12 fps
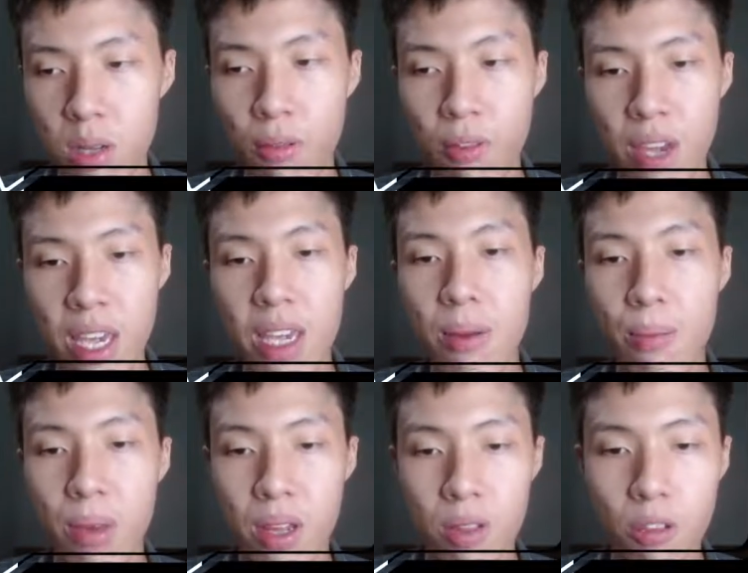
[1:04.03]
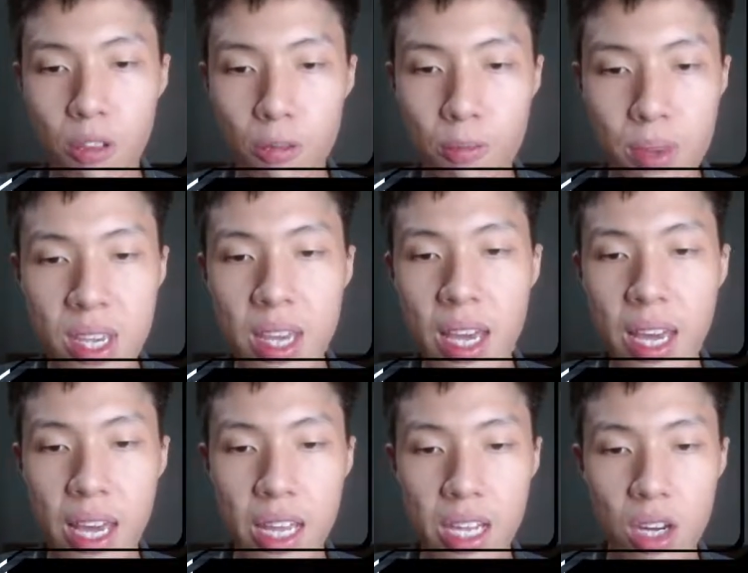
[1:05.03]
of A, magnitude of B,
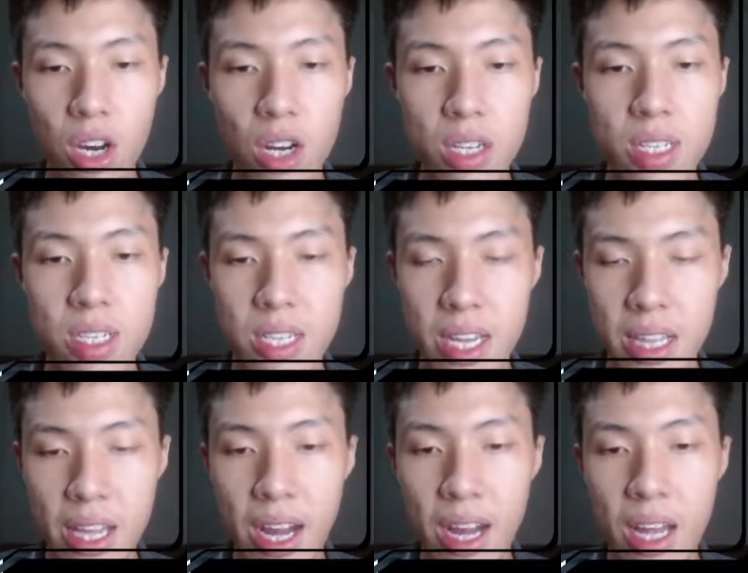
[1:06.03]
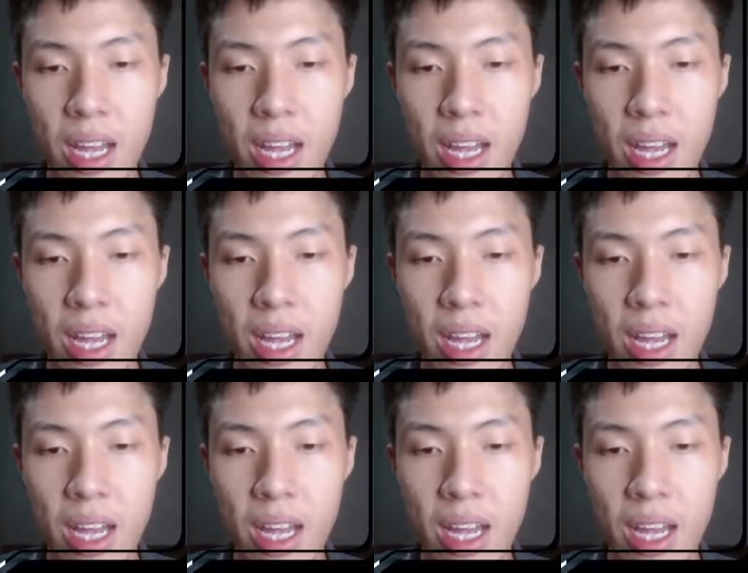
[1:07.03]
and cos theta.